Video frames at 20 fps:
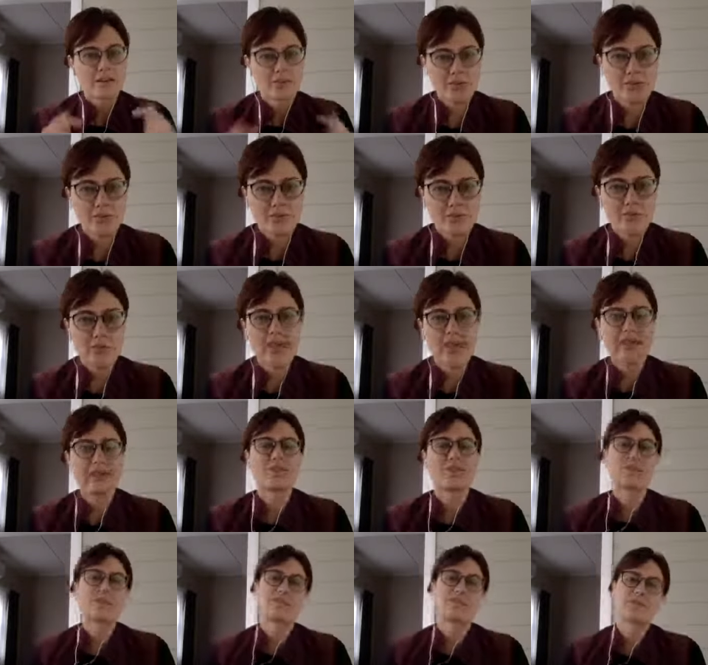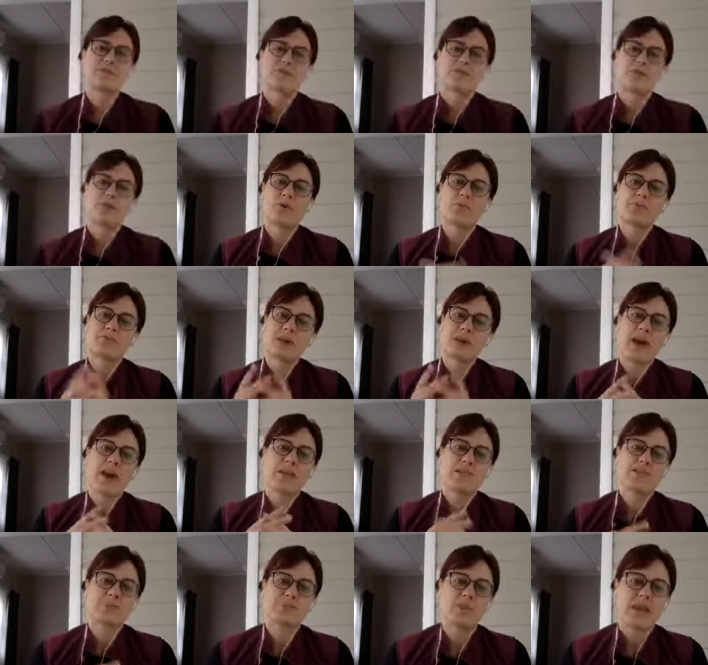you will get those forms
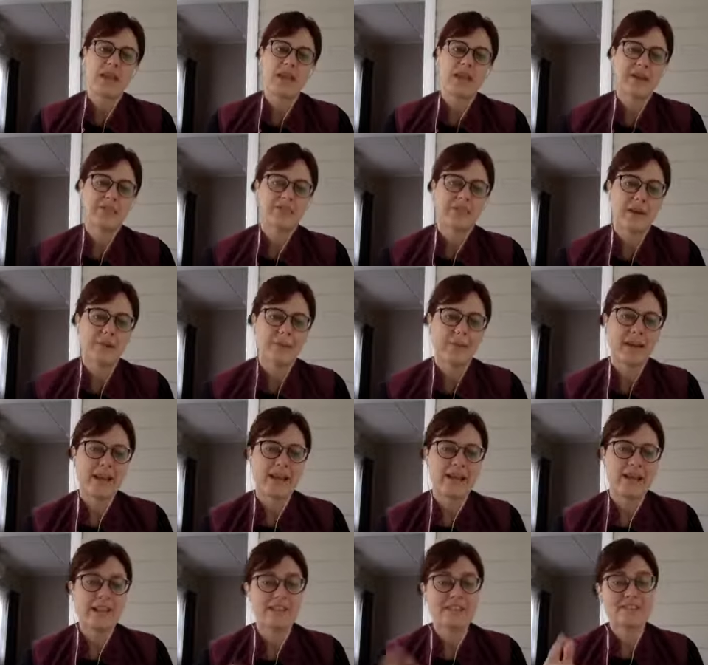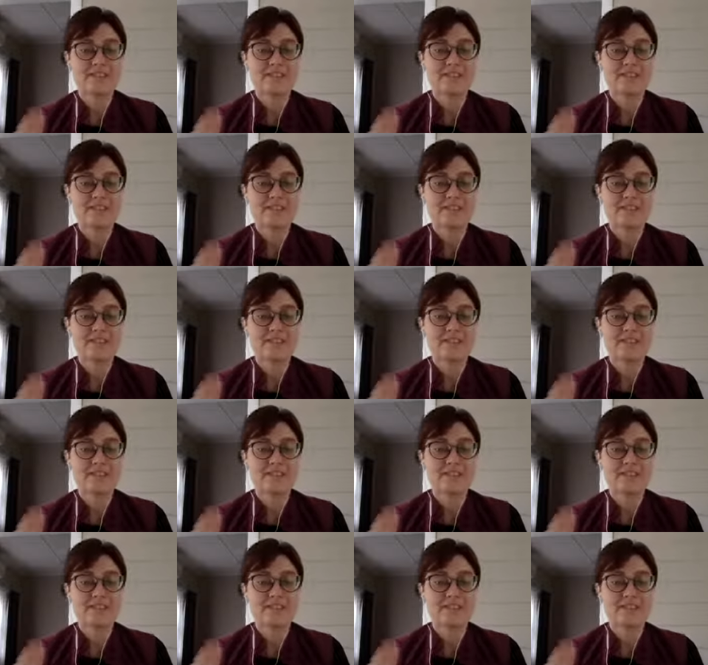after we have that meeting.